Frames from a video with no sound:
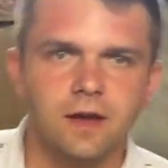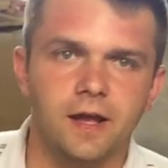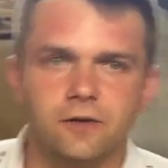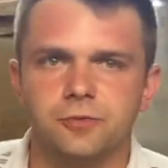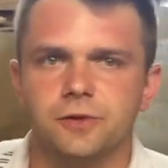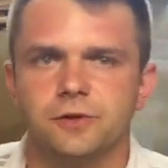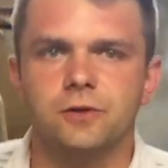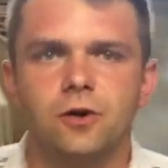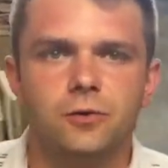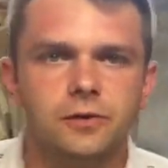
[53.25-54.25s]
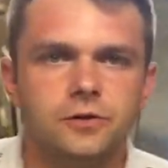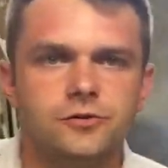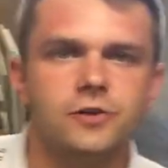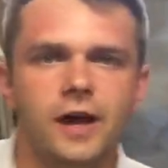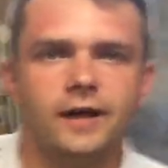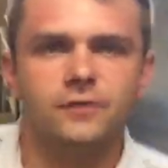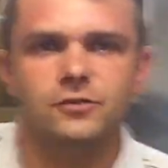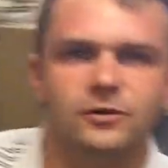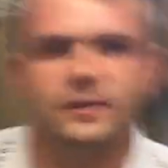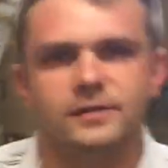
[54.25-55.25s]
And if we don't go, we don't try.
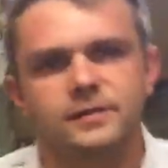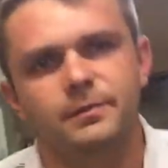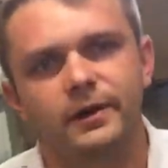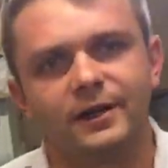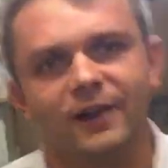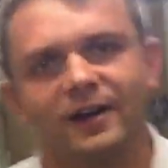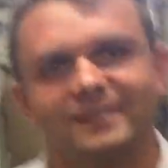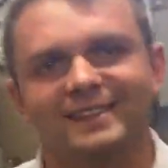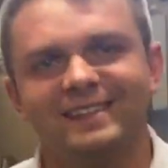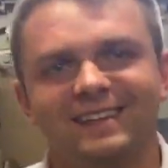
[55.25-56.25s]
So it's a paradox.